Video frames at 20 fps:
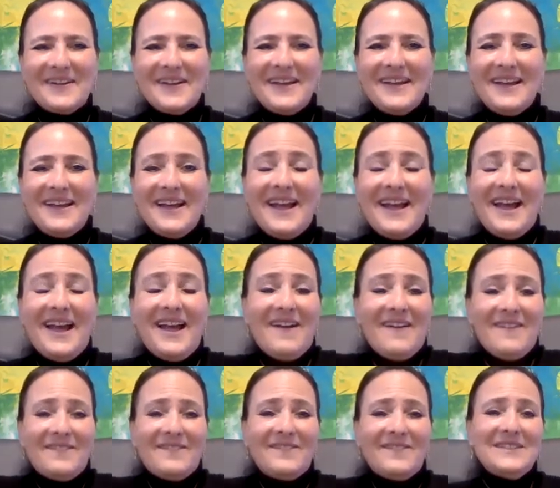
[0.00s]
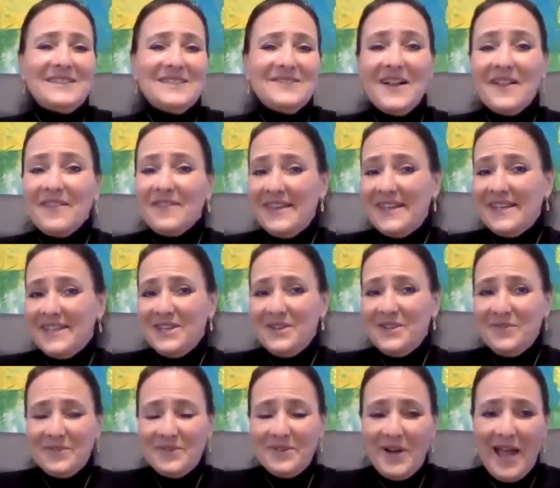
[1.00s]
Okay. First of all, thank you
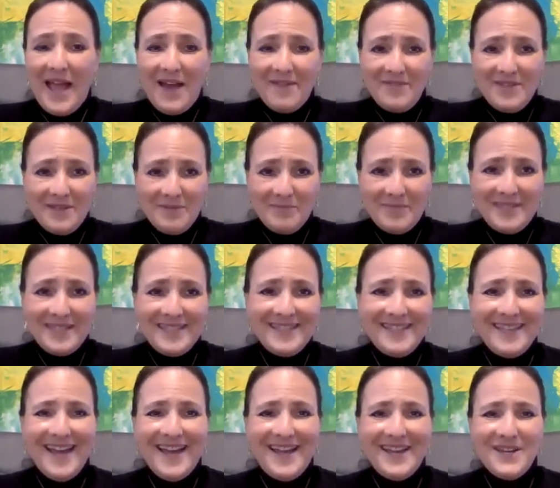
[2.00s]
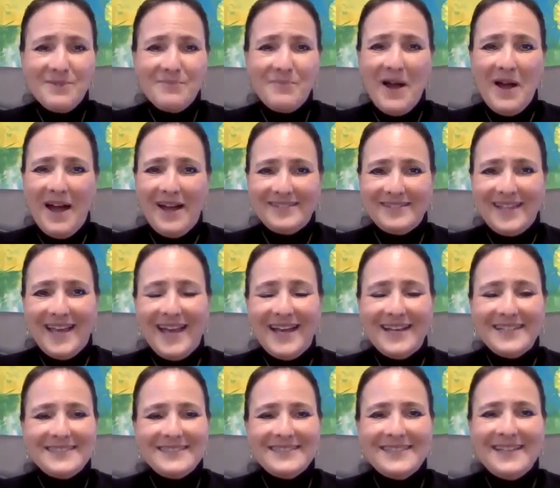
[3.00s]
for having me at your
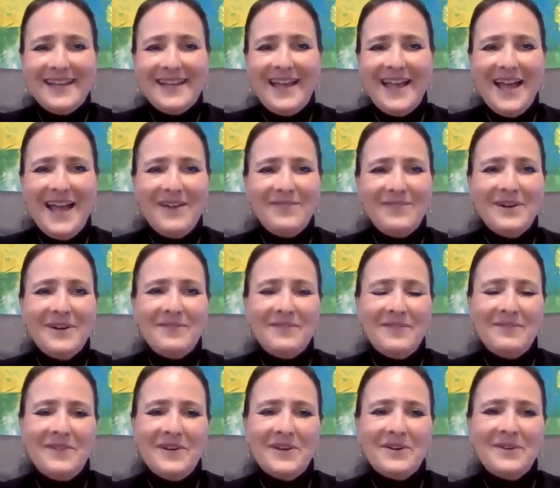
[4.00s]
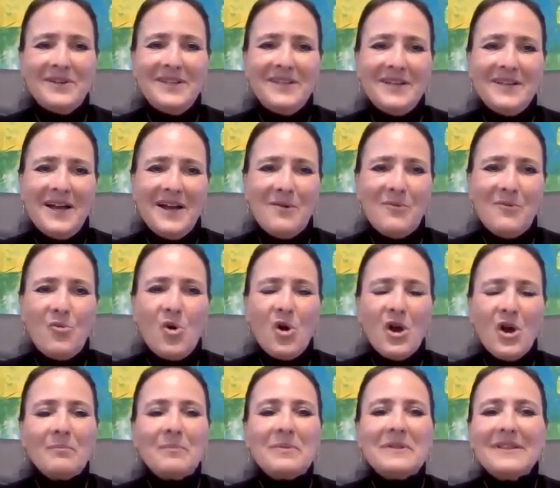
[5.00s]
podcast. And I have a very
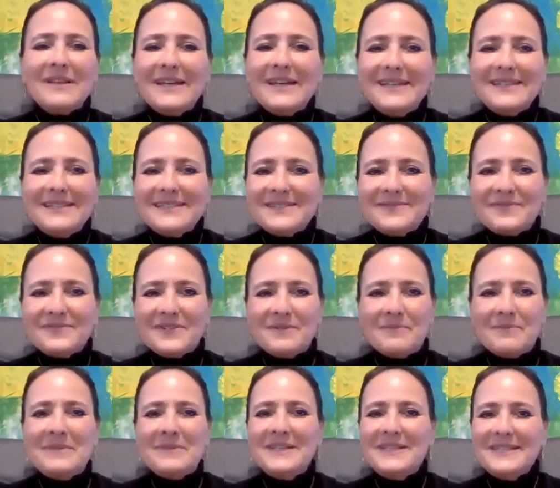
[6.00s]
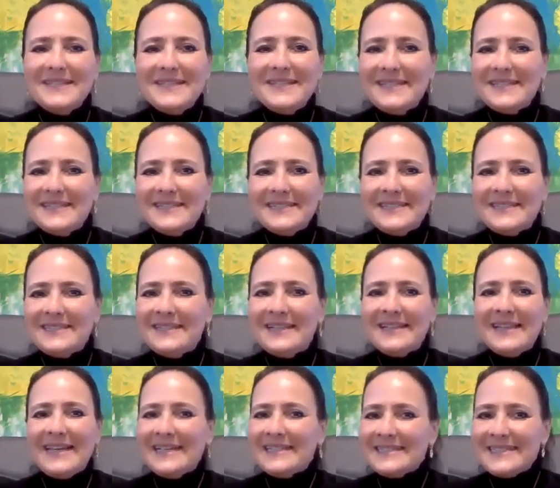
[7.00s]
warm place for Michigan and
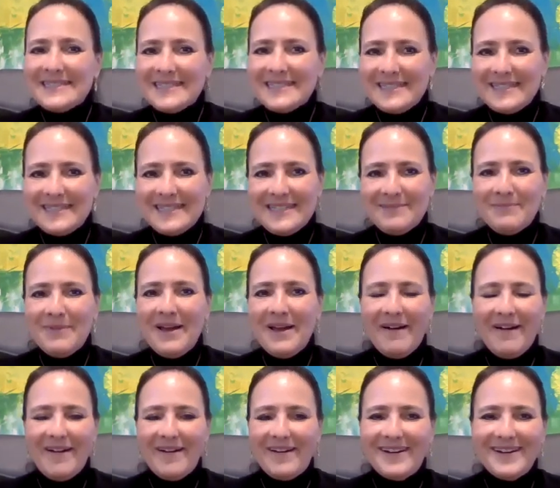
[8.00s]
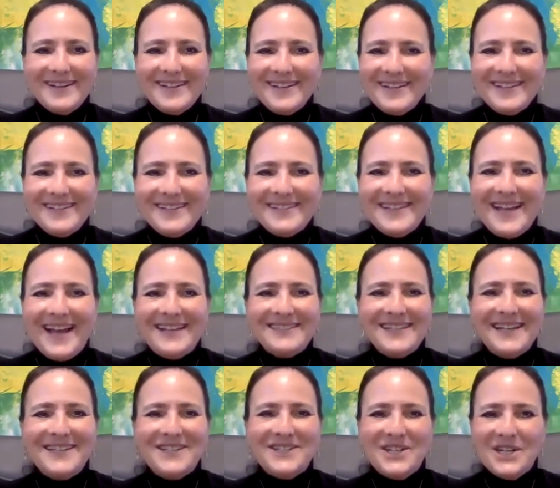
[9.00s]
Lansing in my heart. As
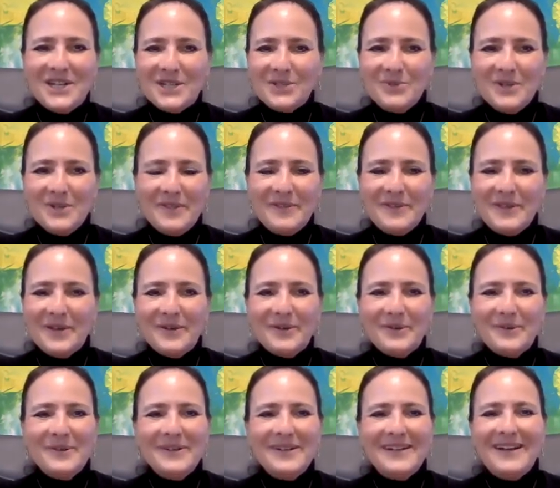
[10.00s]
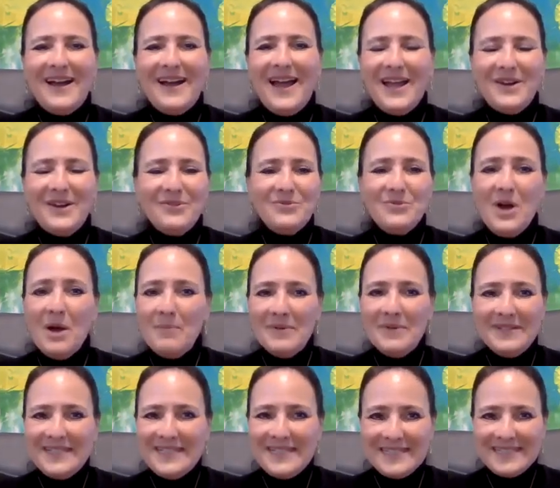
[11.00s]
I shared with you, I grew up
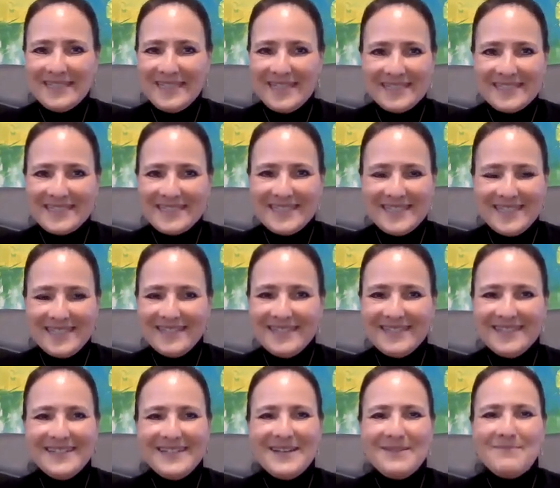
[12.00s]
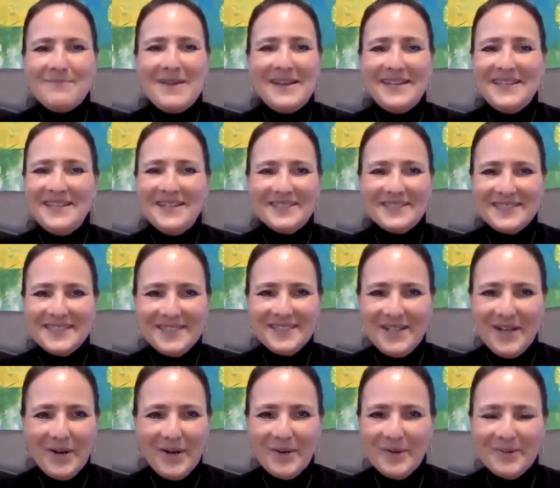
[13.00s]
in East Lansing many years
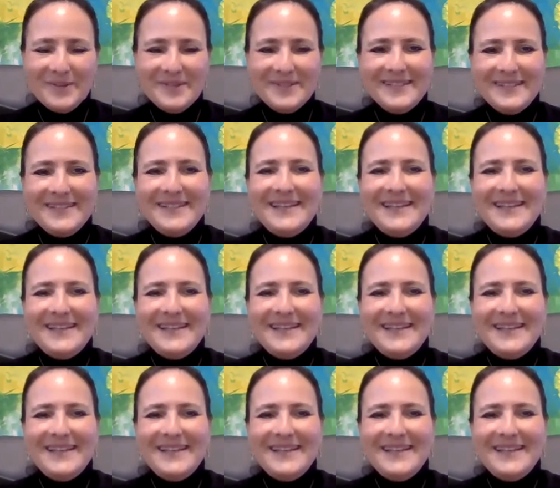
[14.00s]
ago,